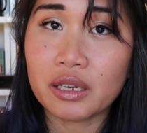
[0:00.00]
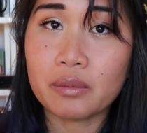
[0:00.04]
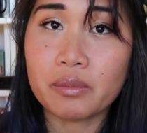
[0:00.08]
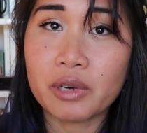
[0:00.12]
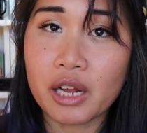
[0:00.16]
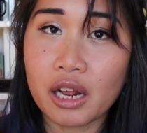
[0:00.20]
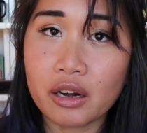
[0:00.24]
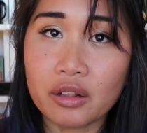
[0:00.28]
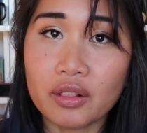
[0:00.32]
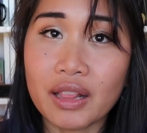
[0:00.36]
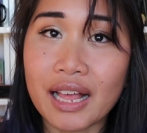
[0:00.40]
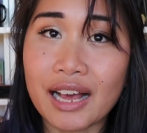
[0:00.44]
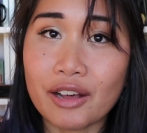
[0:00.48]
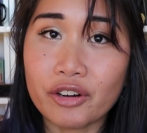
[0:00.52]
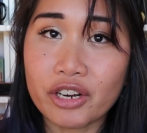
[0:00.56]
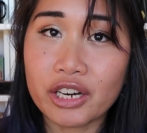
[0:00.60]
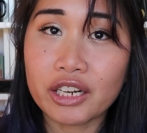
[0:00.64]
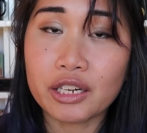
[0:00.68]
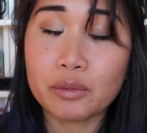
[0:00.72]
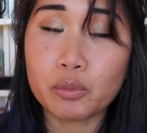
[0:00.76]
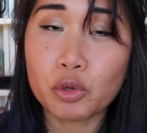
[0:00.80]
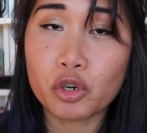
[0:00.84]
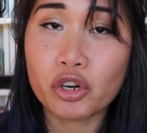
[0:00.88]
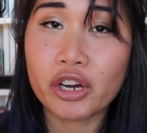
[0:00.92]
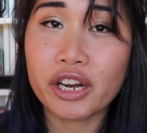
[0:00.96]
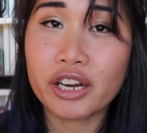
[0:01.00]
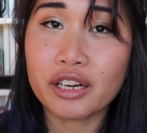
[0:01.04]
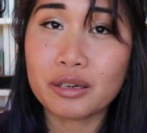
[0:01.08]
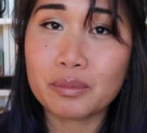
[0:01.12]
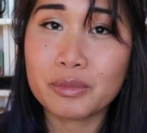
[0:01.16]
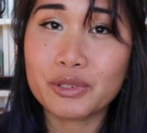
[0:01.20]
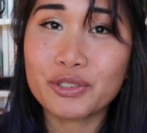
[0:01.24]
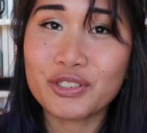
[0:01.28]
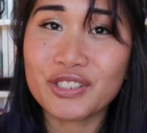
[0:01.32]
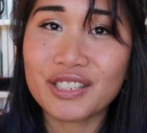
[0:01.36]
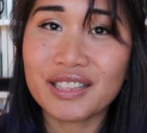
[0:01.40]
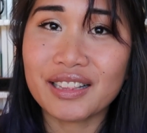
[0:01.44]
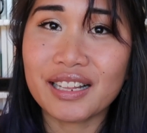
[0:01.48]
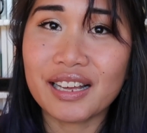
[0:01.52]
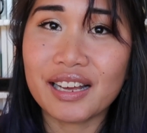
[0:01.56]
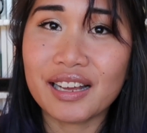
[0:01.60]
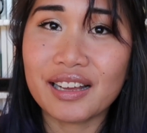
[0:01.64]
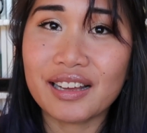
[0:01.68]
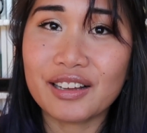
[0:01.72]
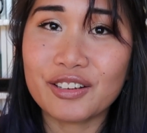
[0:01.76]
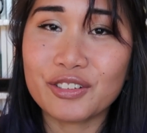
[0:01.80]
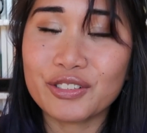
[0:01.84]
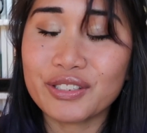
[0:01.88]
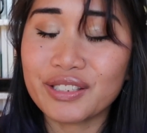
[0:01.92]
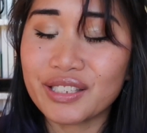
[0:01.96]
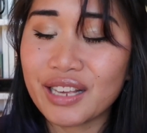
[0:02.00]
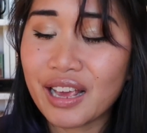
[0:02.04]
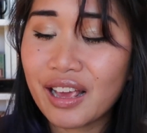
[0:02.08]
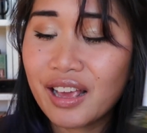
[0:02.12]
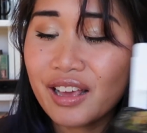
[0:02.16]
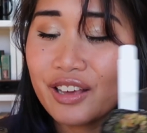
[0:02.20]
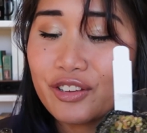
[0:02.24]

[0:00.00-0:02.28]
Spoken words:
I'm not allowed any more animals in the house,